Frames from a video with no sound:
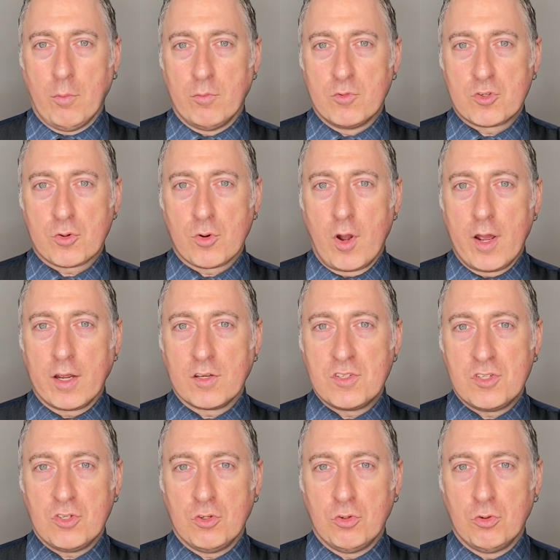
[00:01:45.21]
trying
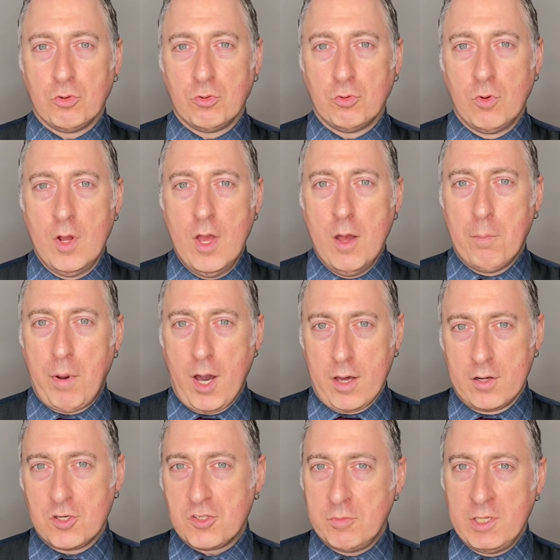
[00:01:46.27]
to
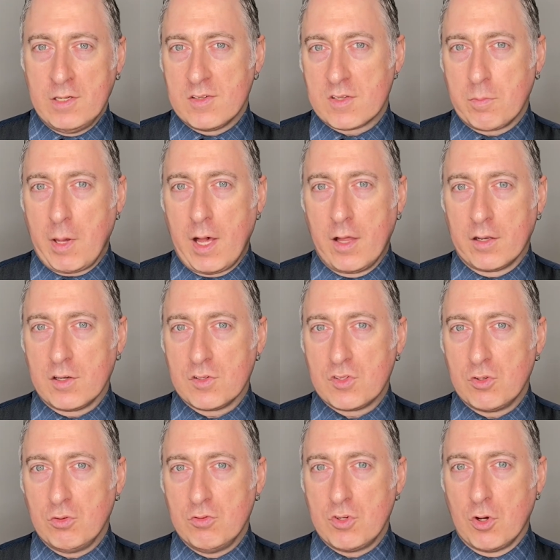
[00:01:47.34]
punish municipalities
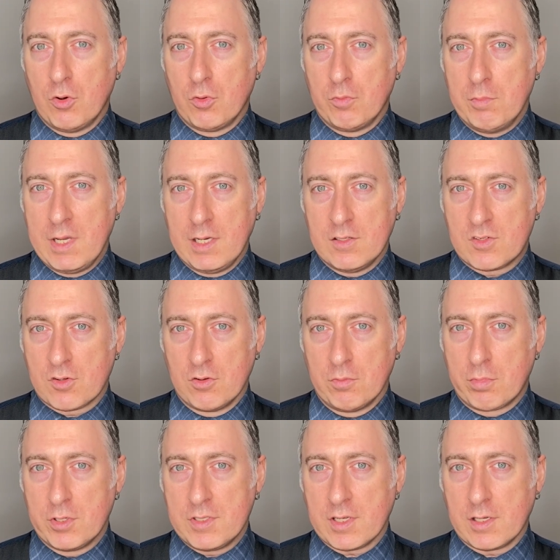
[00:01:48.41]
who don't meet certain
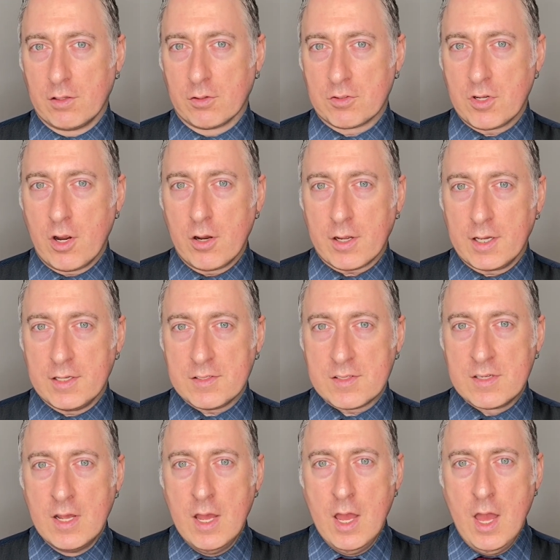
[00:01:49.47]
particular
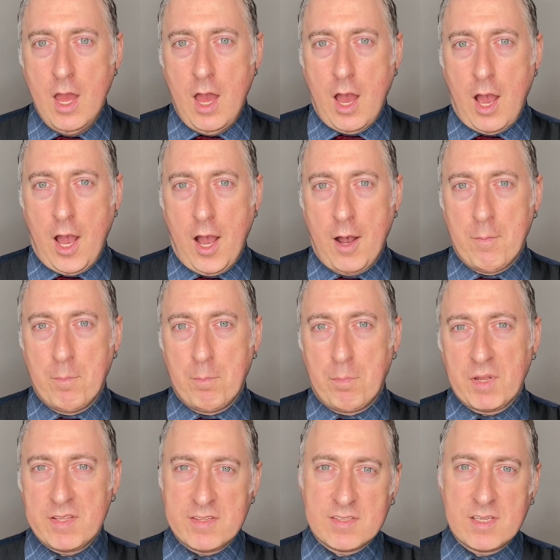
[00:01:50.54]
targets. But
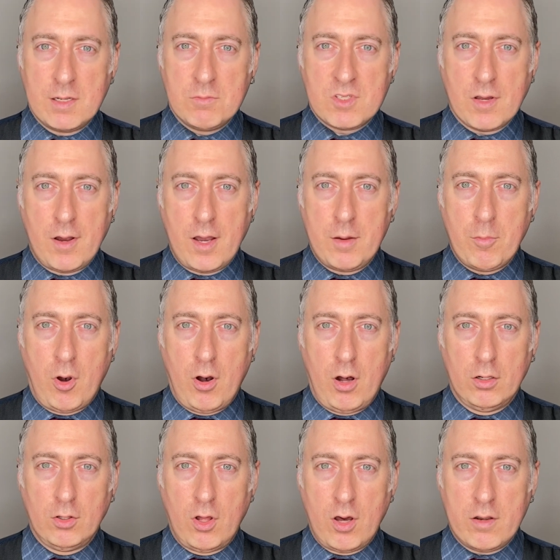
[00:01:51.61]
at the same time, a
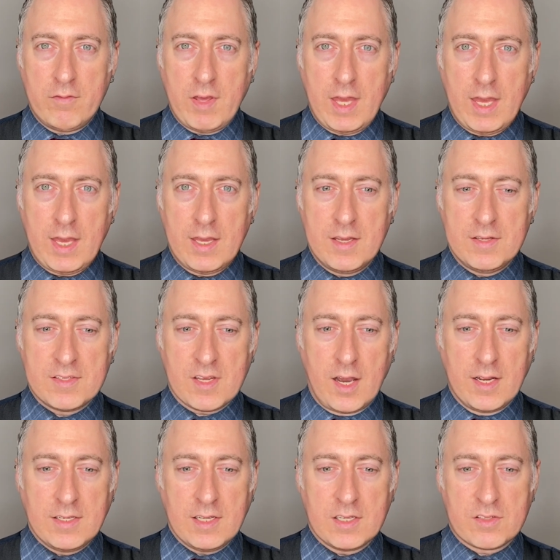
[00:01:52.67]
lot of his
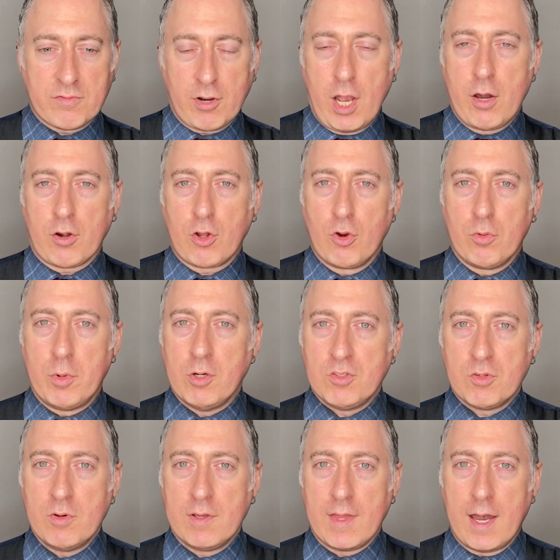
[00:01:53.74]
ideas for how to go about
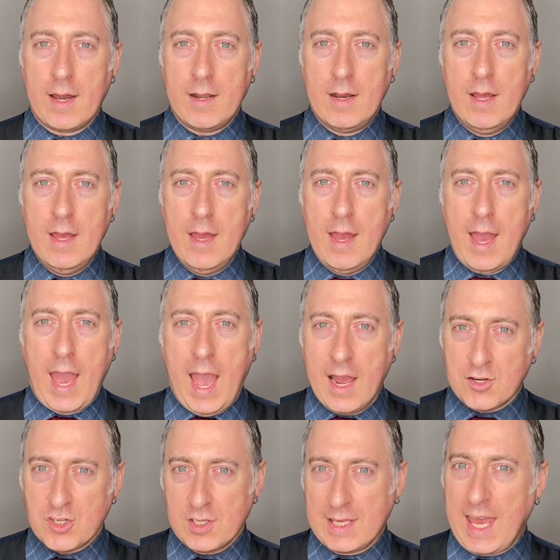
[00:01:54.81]
doing that
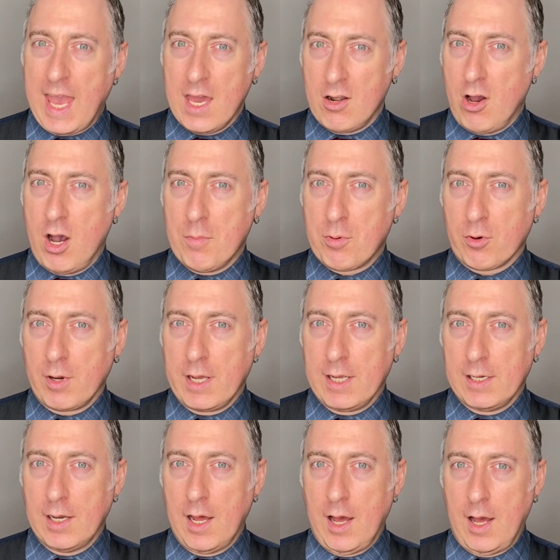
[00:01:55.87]
actually can't
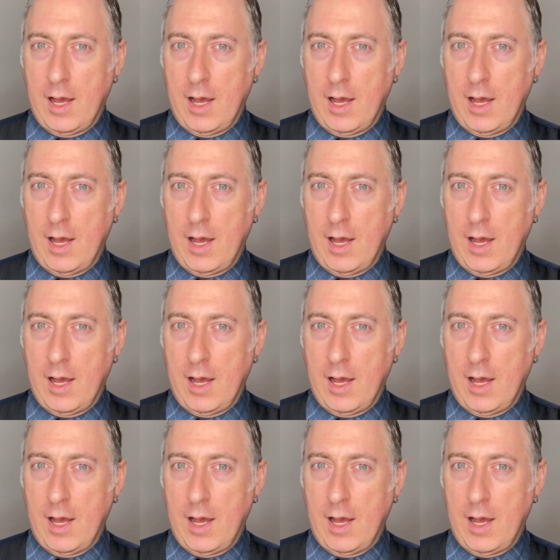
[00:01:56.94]
operate